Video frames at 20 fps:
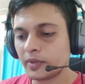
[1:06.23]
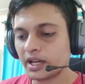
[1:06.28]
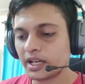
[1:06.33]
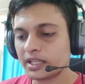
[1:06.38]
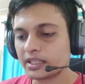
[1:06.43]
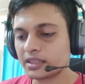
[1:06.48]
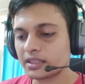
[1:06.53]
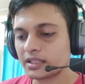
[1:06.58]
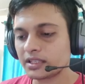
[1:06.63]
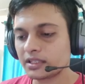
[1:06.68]

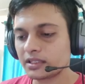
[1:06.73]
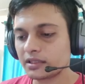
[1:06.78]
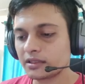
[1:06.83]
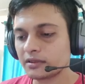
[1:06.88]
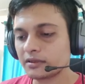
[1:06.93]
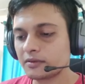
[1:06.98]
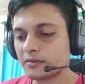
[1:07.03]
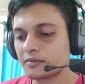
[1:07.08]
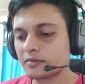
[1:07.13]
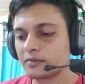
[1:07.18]

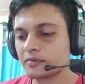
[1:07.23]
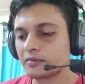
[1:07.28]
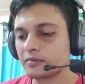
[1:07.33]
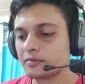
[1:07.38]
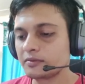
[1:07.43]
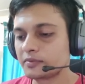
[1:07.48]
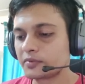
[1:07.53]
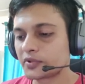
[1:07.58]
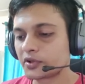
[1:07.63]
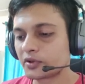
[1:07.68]
Python
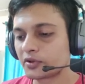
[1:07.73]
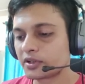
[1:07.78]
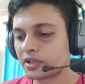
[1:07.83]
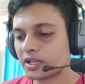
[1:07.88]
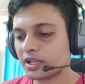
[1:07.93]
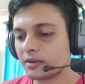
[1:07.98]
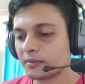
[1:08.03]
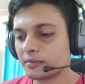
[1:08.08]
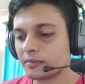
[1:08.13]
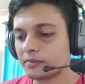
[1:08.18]

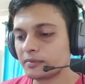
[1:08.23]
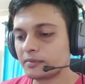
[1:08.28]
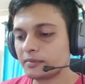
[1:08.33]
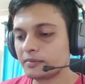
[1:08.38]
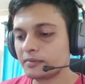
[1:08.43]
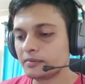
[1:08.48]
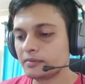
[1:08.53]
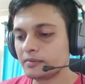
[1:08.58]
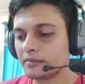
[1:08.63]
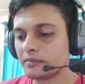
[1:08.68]
program.
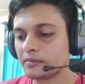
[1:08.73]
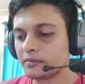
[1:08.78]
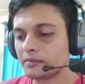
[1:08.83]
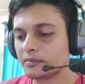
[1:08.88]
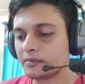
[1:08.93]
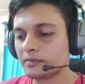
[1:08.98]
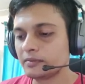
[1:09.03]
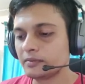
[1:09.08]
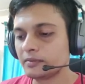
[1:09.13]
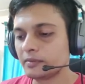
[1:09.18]

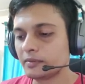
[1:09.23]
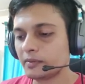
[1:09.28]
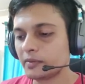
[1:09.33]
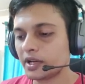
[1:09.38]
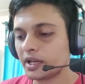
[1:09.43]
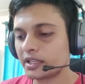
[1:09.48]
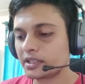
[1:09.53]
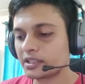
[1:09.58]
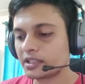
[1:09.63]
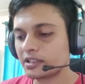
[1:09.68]

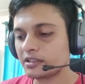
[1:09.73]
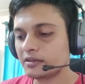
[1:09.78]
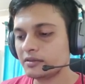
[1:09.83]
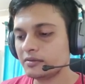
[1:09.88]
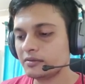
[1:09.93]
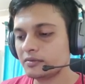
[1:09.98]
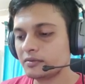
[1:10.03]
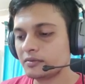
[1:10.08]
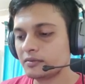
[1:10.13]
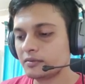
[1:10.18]

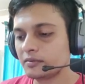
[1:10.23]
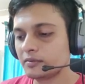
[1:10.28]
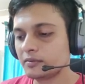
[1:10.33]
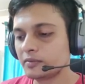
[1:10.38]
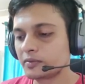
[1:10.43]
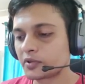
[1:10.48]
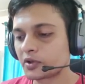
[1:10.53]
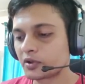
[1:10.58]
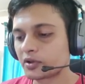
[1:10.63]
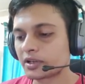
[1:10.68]
Python
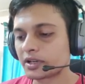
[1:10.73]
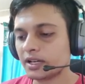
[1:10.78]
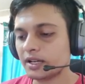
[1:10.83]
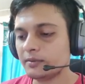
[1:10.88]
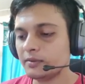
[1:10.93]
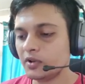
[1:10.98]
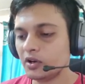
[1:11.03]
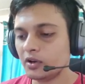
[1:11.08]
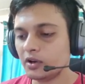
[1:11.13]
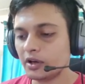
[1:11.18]

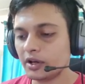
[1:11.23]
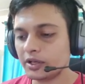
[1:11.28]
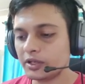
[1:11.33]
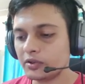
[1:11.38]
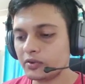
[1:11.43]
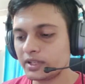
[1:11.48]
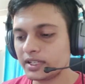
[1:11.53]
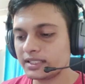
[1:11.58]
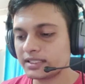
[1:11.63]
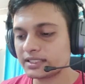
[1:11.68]
program,
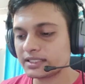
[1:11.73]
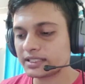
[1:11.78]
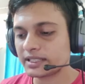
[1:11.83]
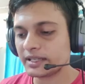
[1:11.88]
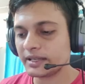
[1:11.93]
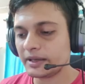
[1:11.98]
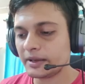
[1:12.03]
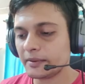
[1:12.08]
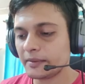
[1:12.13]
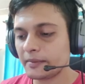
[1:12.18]
or you can
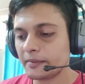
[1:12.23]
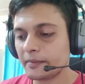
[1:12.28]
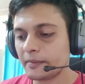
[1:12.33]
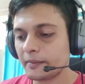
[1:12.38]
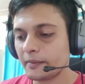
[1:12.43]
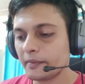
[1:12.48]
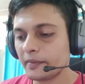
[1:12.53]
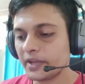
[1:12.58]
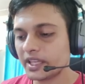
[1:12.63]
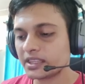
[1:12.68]
say
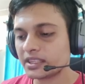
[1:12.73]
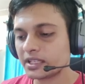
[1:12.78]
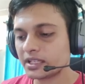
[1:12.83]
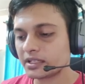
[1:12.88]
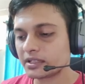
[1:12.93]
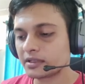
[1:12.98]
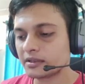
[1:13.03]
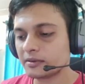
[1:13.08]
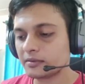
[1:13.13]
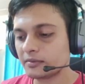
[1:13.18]

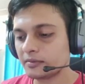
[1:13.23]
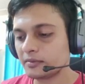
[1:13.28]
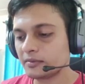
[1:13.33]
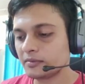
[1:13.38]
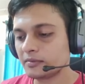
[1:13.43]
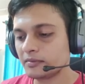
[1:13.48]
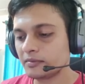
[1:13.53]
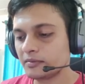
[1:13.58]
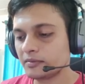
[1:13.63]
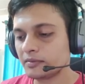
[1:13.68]
method.
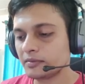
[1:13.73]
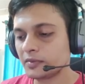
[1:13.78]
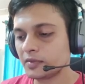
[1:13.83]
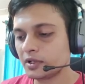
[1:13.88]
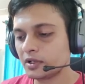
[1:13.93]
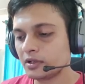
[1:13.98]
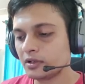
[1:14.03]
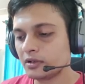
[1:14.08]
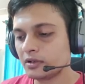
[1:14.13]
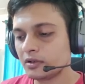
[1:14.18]

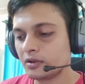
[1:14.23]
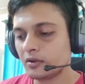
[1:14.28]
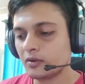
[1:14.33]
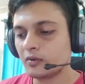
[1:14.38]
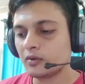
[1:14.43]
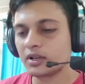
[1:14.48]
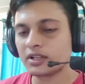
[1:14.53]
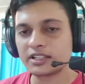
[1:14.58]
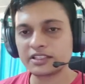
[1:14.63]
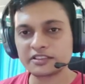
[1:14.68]

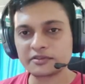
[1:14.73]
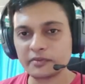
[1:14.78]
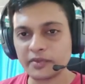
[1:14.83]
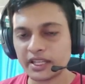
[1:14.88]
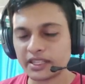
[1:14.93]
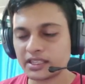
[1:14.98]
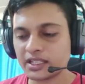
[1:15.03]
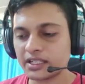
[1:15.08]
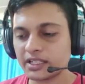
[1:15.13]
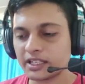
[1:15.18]
What is
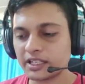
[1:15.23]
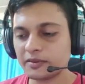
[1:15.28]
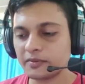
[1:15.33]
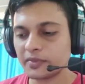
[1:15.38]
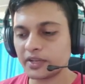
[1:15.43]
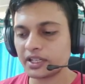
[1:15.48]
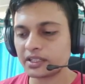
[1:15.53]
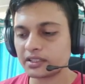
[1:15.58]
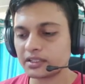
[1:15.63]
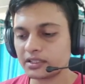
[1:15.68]
method
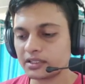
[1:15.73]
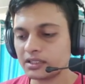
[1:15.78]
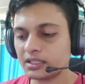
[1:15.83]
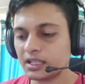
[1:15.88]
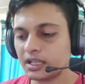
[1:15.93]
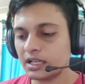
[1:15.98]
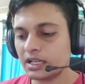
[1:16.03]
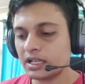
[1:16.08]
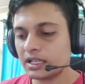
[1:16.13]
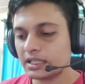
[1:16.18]
in
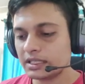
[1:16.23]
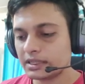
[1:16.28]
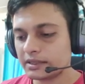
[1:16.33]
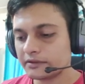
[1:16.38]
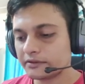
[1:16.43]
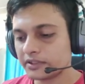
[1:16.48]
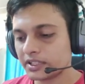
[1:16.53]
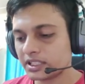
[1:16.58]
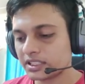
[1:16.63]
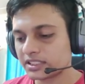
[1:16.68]
Python?
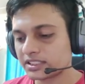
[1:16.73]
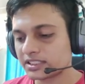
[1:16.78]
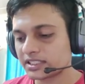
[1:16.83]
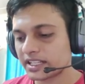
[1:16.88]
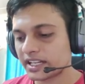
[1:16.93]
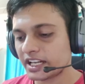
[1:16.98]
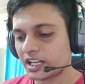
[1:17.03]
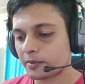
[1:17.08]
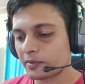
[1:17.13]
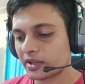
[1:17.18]
The one
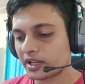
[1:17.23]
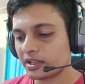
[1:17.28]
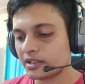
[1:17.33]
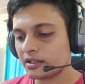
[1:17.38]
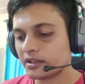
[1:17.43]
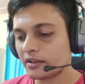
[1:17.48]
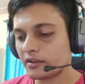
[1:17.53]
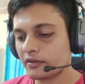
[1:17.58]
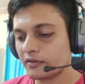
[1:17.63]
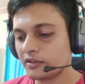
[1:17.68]

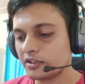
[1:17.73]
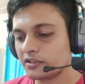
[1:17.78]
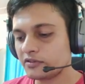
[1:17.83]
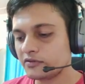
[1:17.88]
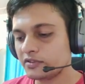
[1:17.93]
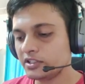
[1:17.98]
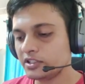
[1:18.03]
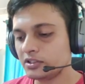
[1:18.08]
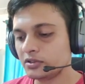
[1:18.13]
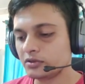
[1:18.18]
statement
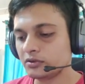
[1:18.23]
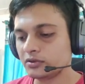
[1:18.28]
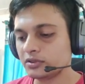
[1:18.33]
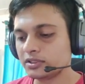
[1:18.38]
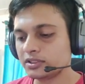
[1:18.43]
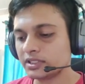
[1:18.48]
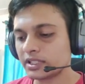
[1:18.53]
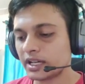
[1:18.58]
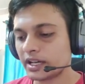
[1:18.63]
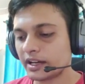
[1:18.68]
which we
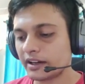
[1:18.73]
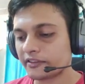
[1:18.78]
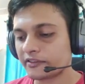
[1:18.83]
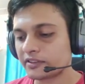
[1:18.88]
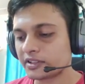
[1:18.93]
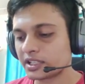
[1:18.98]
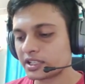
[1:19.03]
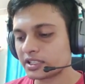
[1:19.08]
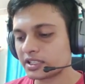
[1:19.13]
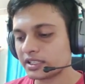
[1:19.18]
use
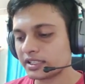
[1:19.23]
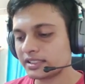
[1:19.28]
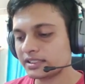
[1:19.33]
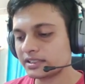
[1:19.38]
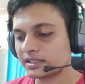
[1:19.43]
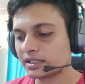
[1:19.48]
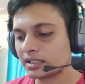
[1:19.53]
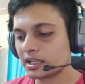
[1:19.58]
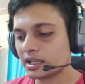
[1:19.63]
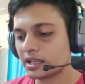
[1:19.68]
after
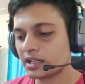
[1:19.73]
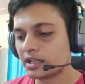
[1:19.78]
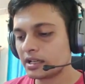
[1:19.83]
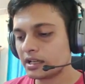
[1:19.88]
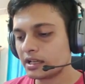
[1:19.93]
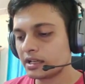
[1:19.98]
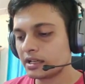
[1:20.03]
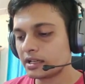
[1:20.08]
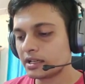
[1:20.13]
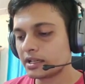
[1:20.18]
this
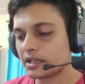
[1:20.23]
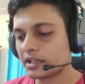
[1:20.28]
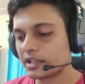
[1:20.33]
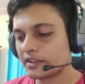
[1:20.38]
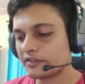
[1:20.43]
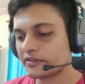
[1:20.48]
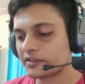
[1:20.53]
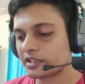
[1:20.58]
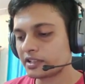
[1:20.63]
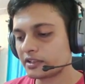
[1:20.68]

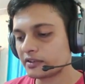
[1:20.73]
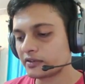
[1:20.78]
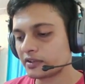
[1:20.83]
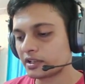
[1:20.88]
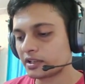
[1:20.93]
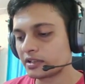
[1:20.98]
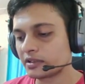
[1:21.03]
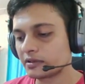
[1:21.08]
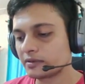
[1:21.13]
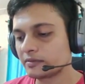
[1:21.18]
def
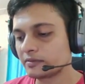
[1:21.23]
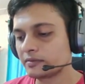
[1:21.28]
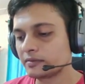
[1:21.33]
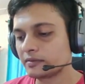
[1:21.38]
keyword.